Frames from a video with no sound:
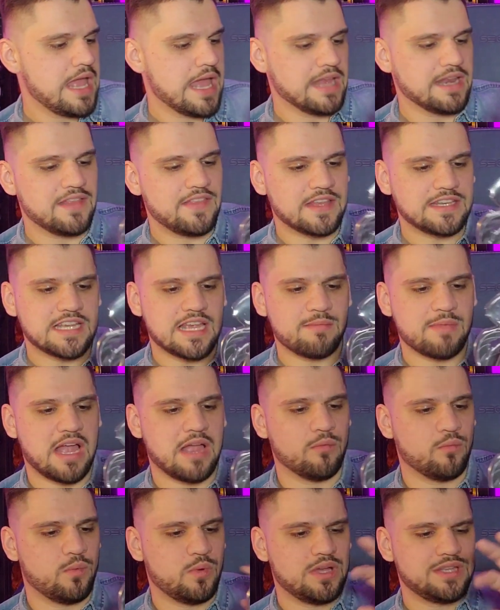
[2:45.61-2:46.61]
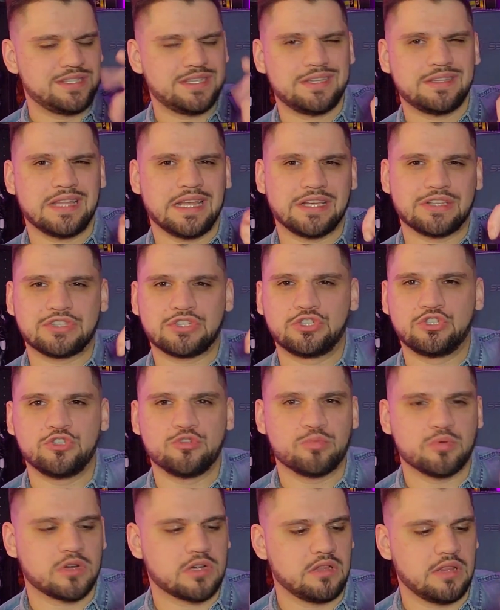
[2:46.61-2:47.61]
And at that time I wasn't like super